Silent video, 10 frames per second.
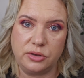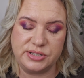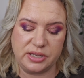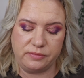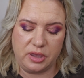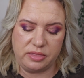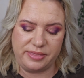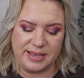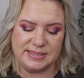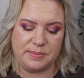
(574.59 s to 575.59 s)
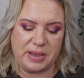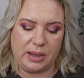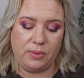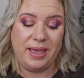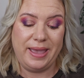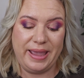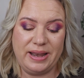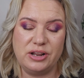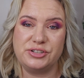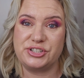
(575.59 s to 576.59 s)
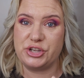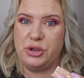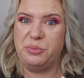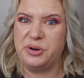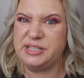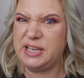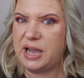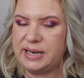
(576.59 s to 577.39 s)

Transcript: lots of good things about. It looks so pretty.